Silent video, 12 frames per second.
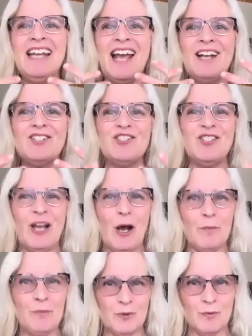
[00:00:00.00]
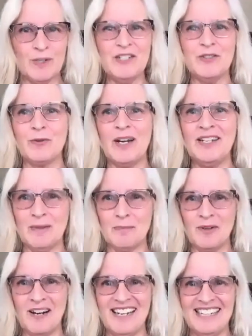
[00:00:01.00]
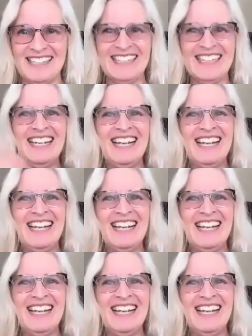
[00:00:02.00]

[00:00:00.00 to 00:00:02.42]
actually help you retrain the brain